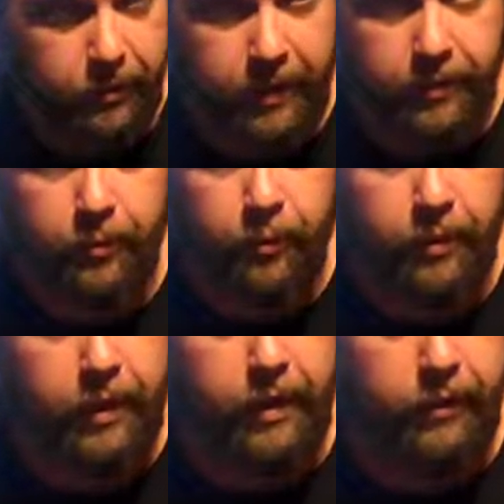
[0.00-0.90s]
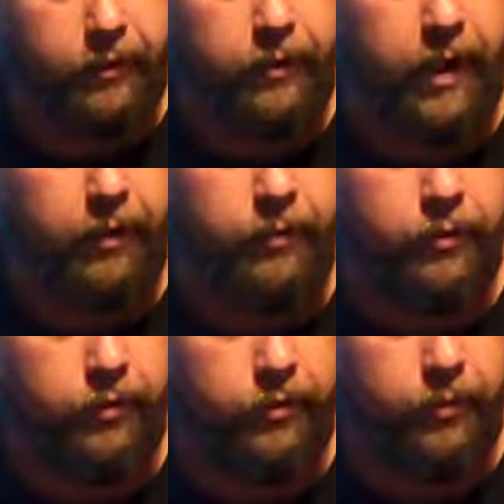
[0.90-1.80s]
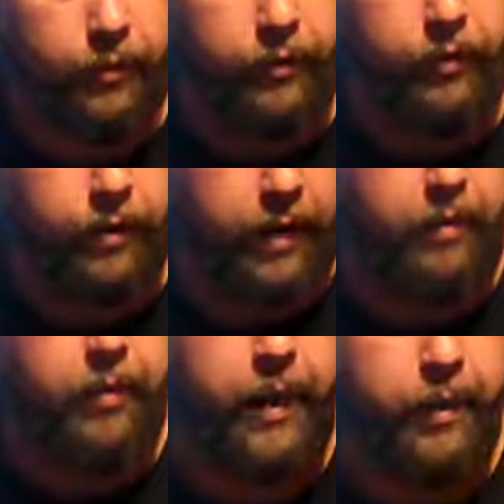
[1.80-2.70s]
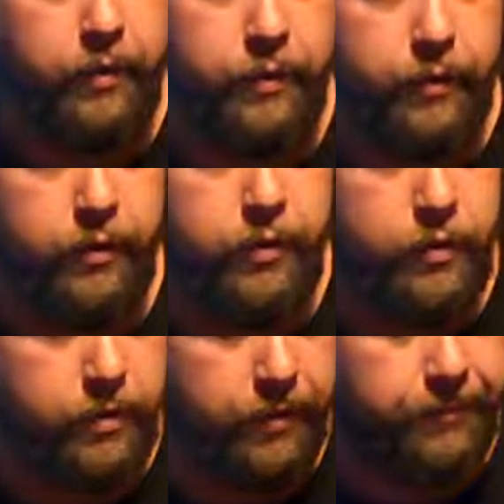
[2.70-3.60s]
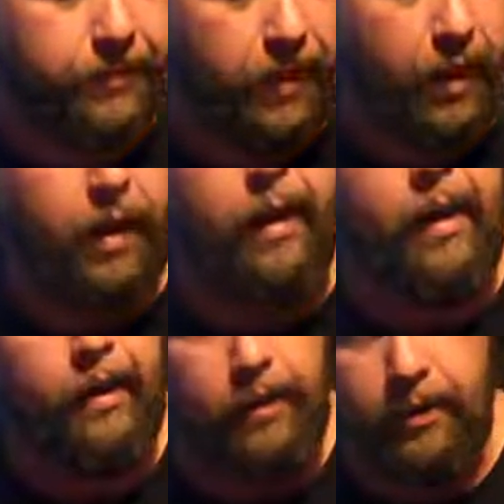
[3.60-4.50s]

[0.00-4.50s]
make some pretty good sounds with random patterns of your choosing in